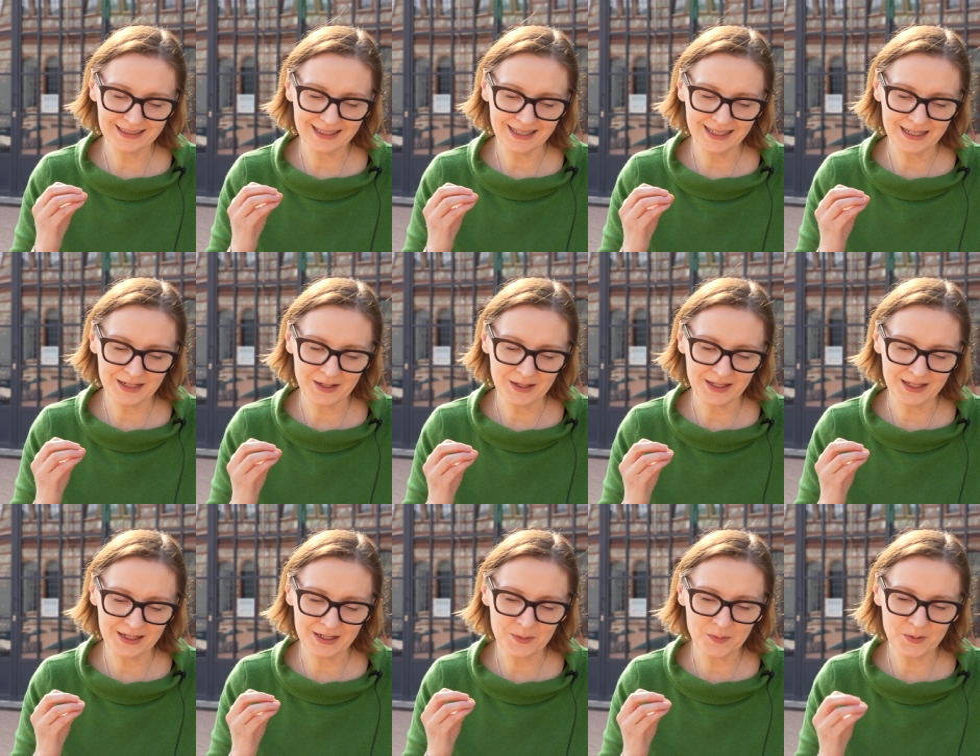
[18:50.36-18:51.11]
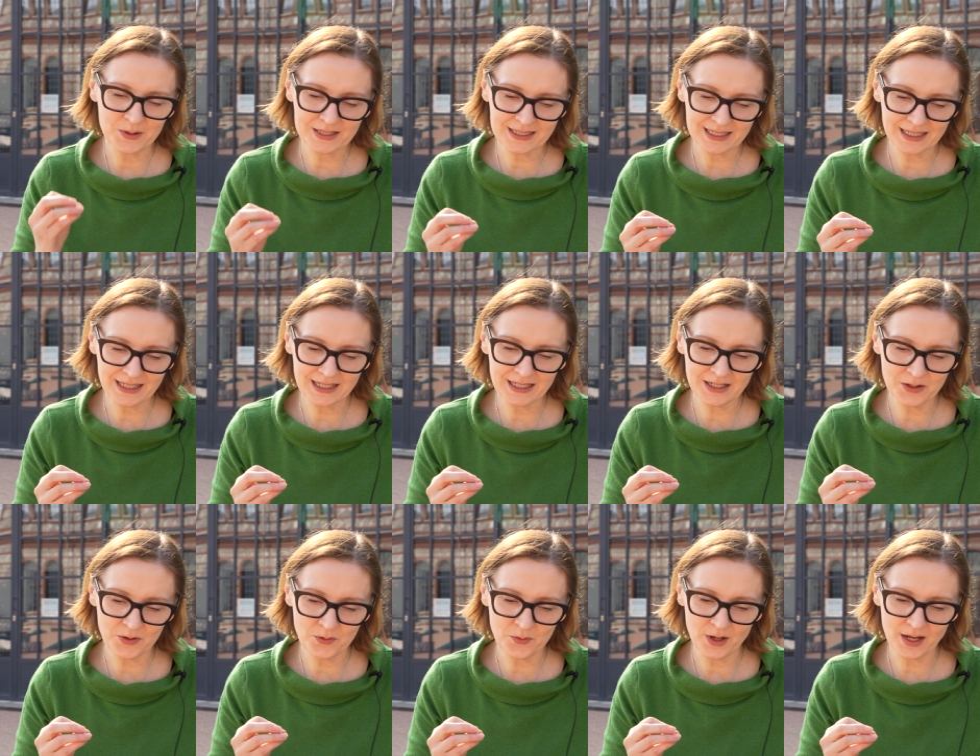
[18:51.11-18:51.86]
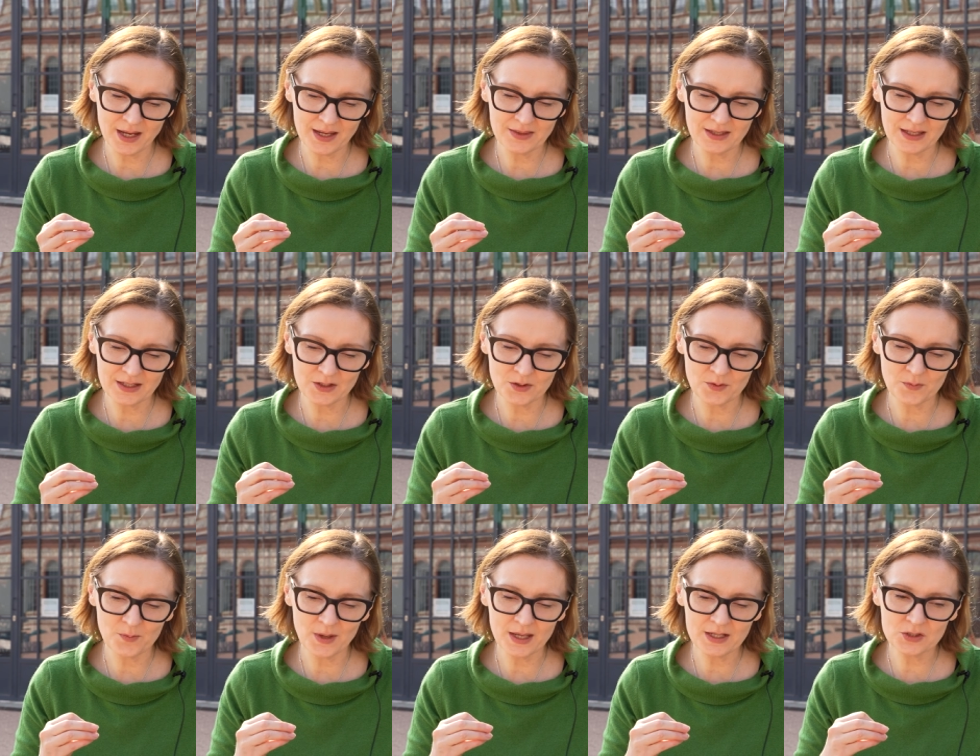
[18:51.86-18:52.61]
in a particular way that
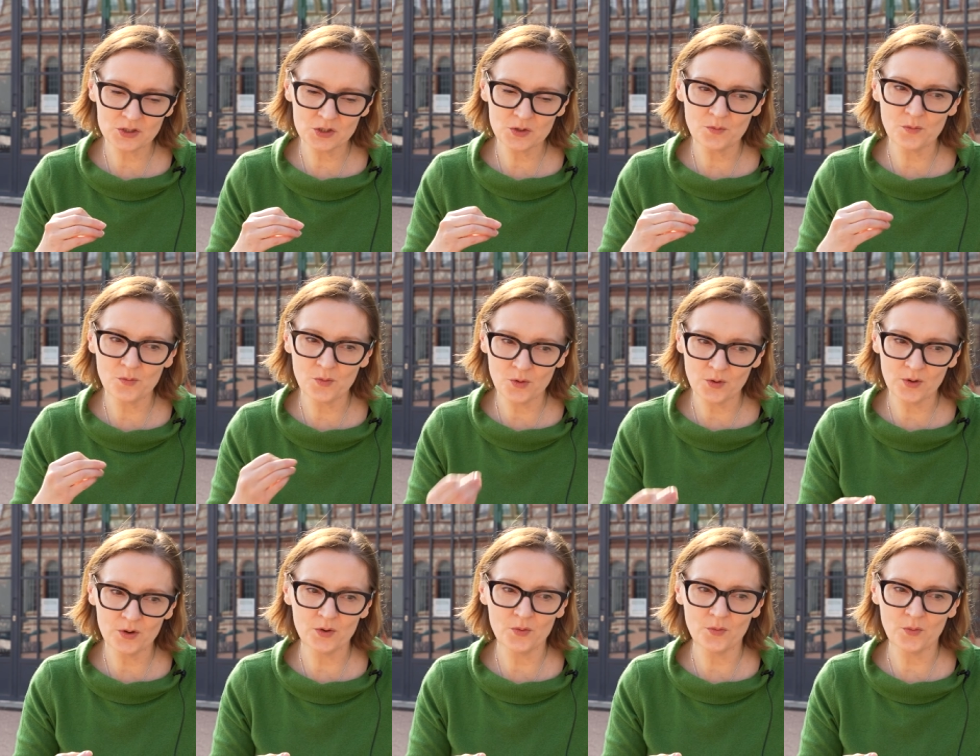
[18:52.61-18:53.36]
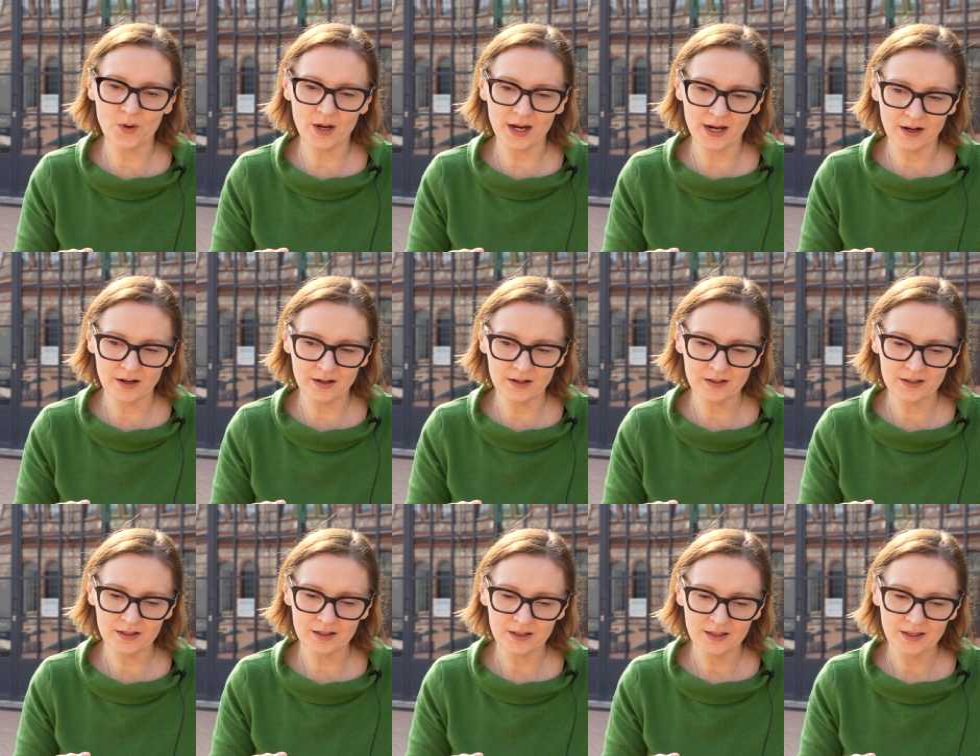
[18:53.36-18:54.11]
makes you more aware,